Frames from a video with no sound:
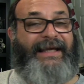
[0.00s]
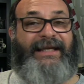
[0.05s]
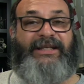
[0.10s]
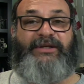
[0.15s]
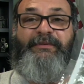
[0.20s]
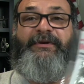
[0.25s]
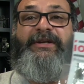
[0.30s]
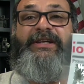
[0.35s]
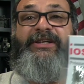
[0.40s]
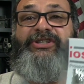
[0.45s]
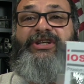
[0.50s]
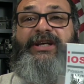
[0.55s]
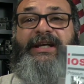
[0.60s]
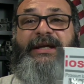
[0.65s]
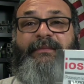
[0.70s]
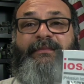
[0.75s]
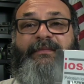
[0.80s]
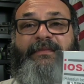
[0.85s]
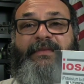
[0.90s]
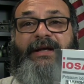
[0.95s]
it's pretty
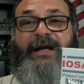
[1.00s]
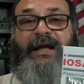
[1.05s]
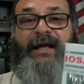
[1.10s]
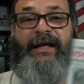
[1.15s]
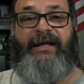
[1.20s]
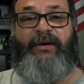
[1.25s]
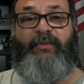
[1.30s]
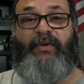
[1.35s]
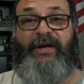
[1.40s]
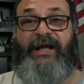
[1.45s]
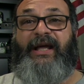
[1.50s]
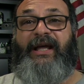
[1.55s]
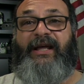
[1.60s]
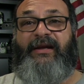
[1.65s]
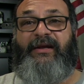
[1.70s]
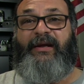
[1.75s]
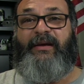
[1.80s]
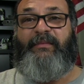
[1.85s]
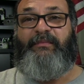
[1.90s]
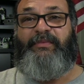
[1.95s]
cheap, and I went ahead
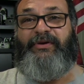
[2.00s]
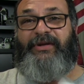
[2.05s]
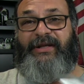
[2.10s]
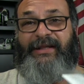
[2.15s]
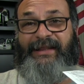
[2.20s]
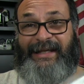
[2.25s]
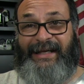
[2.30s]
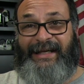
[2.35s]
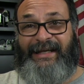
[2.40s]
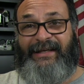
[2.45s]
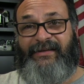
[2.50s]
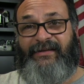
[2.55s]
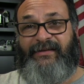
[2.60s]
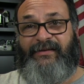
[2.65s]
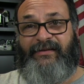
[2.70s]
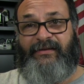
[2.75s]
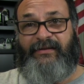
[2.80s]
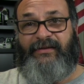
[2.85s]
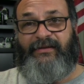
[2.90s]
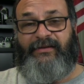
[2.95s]
and put a link
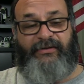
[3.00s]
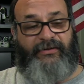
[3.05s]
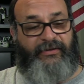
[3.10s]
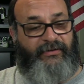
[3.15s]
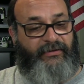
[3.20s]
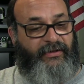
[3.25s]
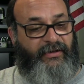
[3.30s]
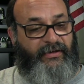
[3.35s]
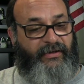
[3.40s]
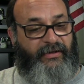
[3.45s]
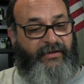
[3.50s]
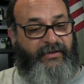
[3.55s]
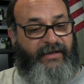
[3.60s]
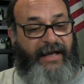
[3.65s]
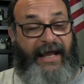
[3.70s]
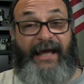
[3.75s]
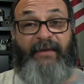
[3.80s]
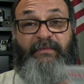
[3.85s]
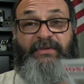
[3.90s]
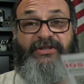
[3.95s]
on
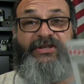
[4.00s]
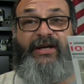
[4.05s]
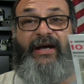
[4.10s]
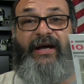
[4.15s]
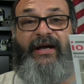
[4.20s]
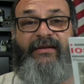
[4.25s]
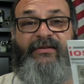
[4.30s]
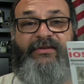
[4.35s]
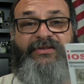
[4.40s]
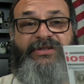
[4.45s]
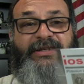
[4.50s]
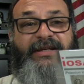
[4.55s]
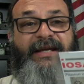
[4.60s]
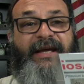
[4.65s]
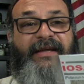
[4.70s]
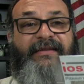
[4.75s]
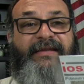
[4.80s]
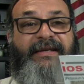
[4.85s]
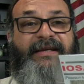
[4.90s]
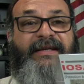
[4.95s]
Amazon to
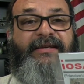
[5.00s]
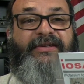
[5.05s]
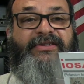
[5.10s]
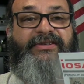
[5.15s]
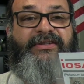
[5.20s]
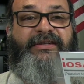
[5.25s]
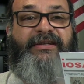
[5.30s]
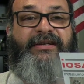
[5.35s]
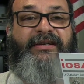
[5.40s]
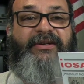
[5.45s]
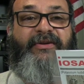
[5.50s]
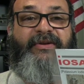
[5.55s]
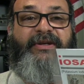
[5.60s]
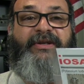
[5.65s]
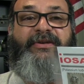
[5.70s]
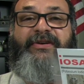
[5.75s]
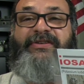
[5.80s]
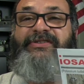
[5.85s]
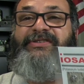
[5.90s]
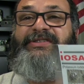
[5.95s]
get these. It only
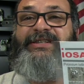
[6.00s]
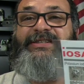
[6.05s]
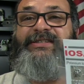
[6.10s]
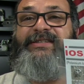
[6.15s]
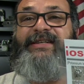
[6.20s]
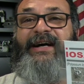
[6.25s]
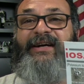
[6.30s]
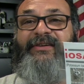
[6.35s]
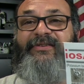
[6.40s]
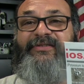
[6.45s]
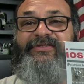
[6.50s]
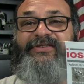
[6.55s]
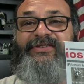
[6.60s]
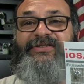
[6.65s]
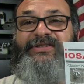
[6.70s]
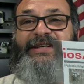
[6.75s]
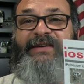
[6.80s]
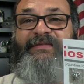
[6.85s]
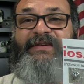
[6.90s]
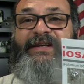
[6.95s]
costs
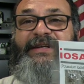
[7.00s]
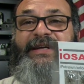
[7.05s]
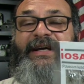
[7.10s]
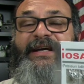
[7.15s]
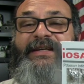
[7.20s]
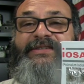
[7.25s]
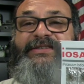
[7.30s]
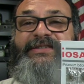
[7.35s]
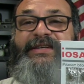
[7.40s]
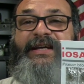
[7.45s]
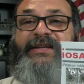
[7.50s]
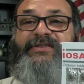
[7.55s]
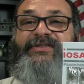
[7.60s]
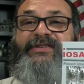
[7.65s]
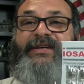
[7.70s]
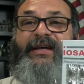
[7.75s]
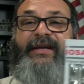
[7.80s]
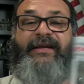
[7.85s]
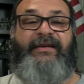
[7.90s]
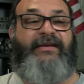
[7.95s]

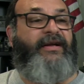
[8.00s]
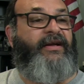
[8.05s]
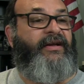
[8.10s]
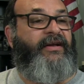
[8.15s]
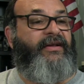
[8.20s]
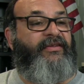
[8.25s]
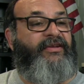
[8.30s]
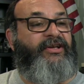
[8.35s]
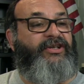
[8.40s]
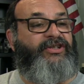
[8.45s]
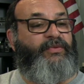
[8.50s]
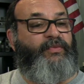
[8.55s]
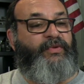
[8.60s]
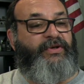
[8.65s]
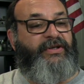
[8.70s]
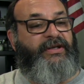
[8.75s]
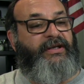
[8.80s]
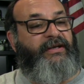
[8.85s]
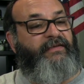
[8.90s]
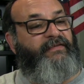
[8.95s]
$6.79, and this
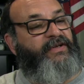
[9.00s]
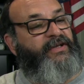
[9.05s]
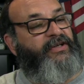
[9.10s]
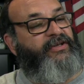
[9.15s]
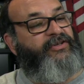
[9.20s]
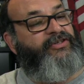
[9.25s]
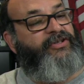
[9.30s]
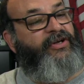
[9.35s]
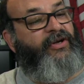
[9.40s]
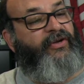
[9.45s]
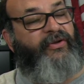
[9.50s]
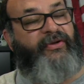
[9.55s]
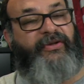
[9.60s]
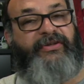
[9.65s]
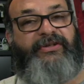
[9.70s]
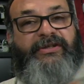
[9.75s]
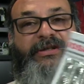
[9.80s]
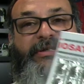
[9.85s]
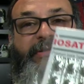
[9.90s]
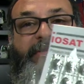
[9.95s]
would give an
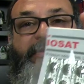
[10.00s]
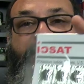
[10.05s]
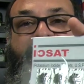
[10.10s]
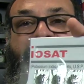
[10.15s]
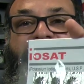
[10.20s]
adult